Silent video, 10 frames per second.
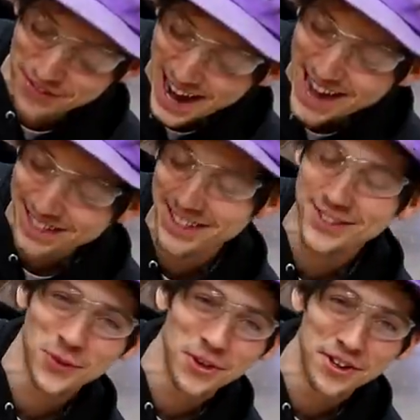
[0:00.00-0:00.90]
we've got
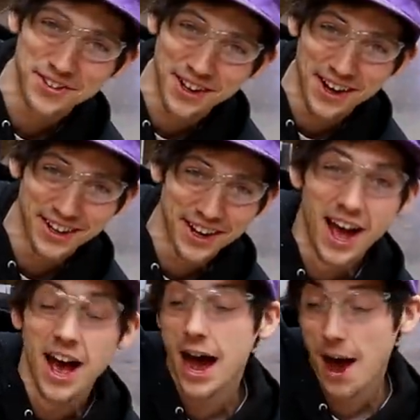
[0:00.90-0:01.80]
this one done,
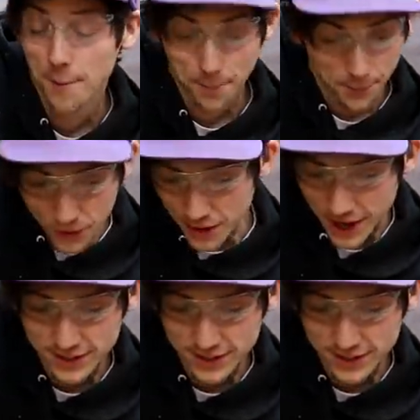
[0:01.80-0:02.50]
I'm gonna pull it